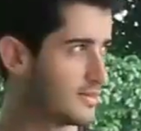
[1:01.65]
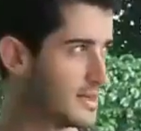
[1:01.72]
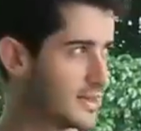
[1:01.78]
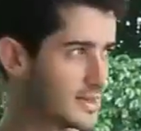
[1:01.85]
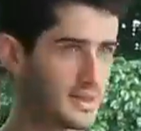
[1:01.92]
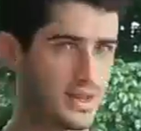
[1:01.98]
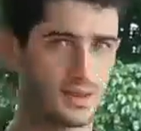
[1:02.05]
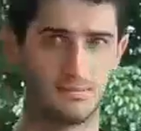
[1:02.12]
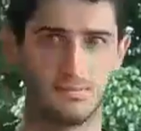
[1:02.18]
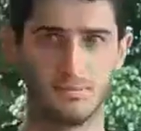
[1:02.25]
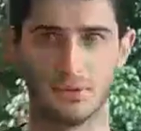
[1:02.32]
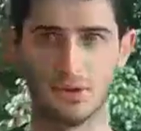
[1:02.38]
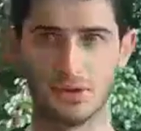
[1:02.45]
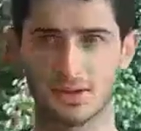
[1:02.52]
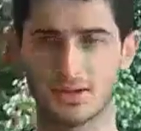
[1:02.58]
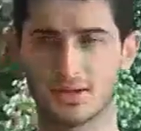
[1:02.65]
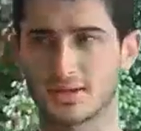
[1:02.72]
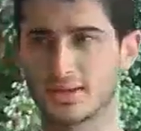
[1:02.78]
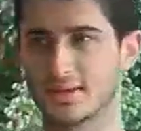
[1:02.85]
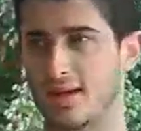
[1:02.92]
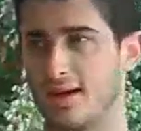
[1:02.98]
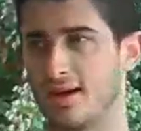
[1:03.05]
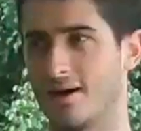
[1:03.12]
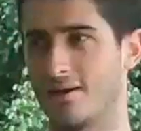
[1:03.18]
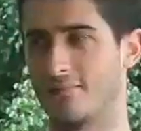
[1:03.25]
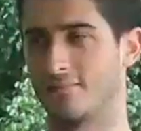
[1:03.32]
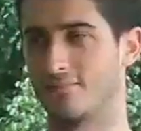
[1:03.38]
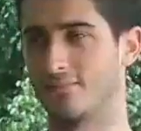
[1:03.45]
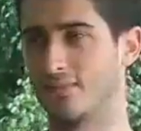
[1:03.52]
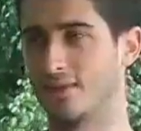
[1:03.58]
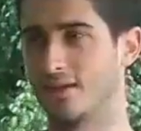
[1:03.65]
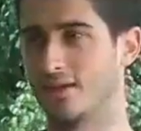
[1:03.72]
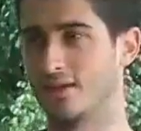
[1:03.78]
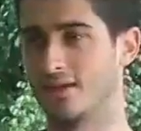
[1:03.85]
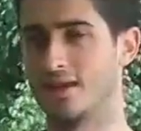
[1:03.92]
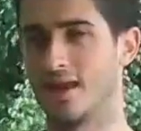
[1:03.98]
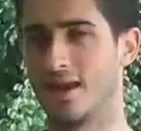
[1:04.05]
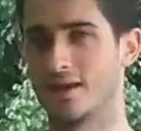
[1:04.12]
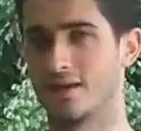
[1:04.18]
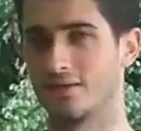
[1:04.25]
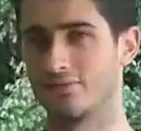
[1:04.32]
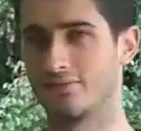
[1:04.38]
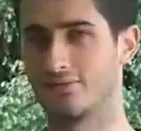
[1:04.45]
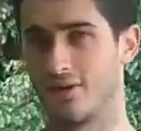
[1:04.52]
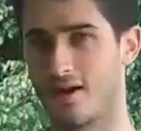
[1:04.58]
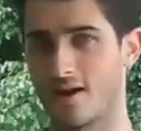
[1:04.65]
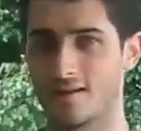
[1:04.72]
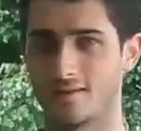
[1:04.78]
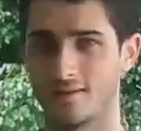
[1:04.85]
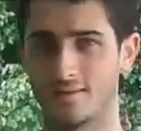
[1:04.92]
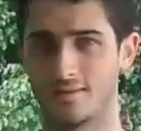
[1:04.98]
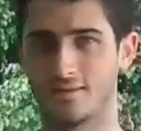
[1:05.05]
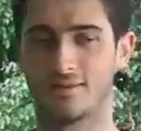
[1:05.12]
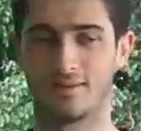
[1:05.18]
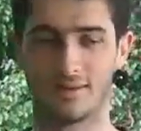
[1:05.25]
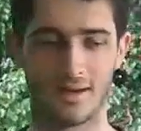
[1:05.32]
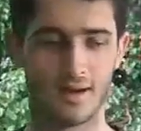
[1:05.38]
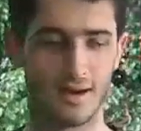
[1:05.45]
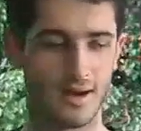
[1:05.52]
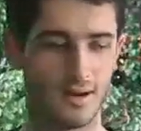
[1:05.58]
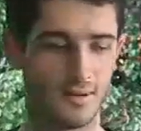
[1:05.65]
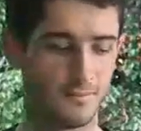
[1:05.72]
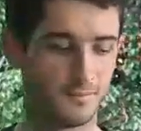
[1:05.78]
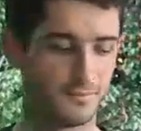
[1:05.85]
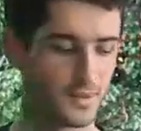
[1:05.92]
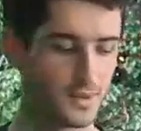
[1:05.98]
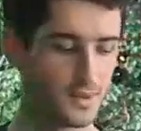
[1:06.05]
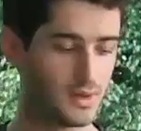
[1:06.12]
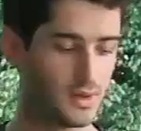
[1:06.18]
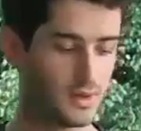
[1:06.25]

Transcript: Things like books, negative friends, whether